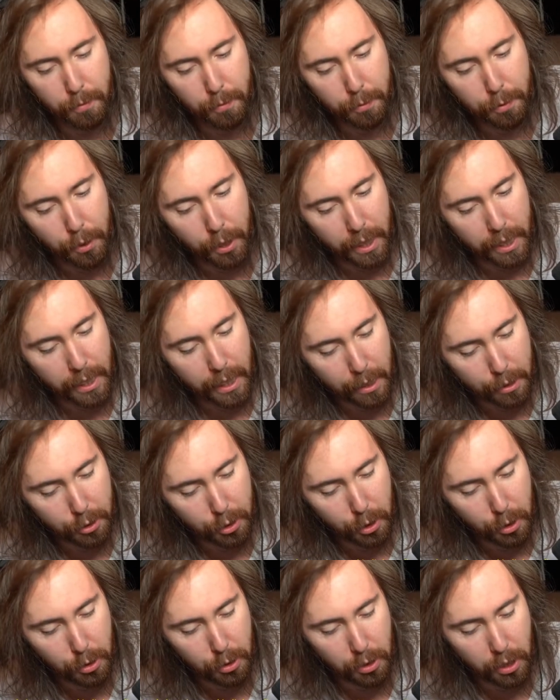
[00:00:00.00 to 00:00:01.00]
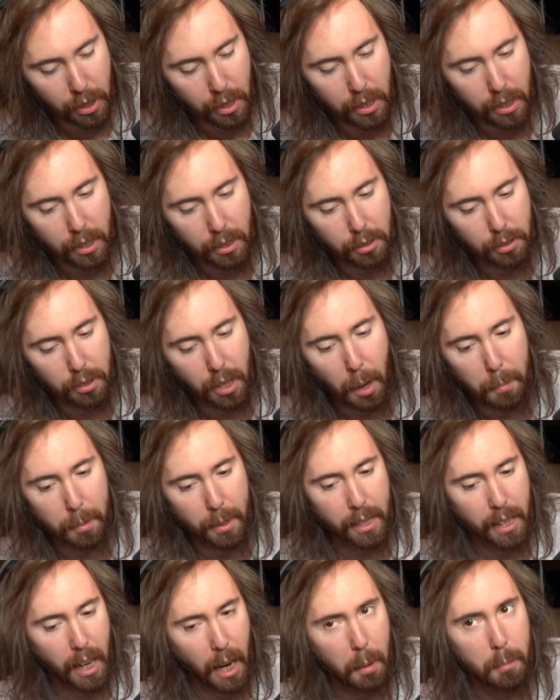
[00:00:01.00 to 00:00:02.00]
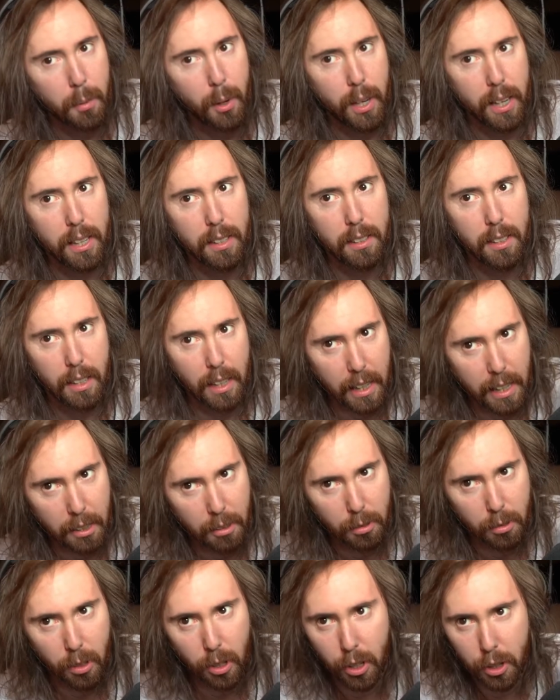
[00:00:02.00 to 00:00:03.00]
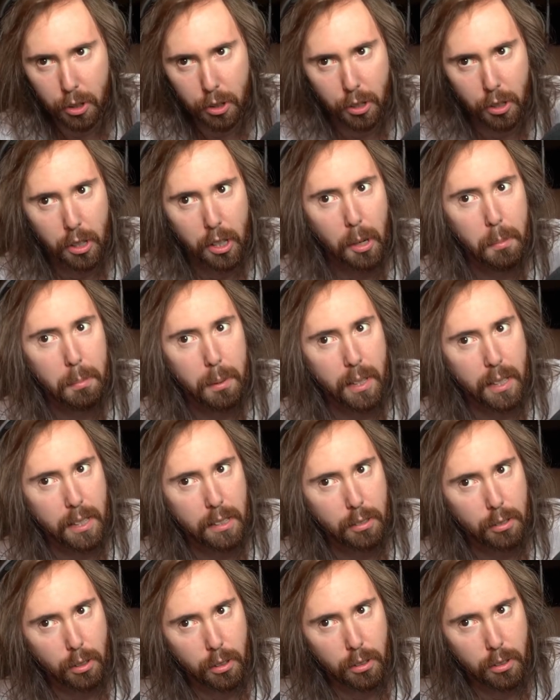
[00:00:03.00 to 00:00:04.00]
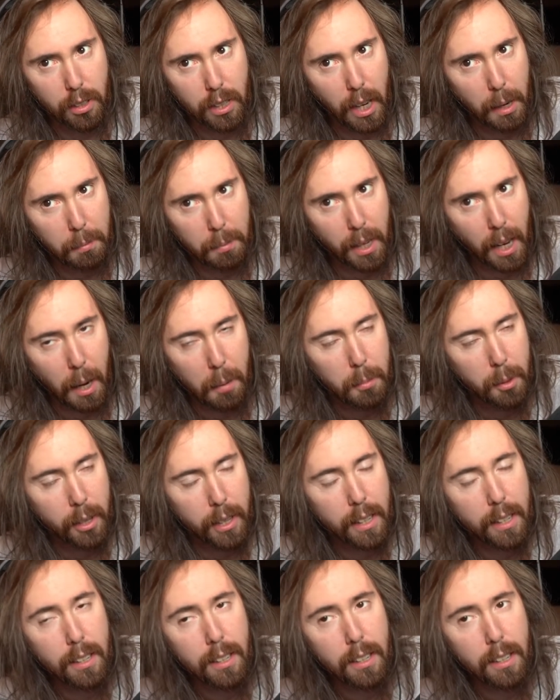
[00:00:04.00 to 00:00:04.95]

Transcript: fucking XQC into stopping gambling, and then Adin Ross showed up and he kept gambling?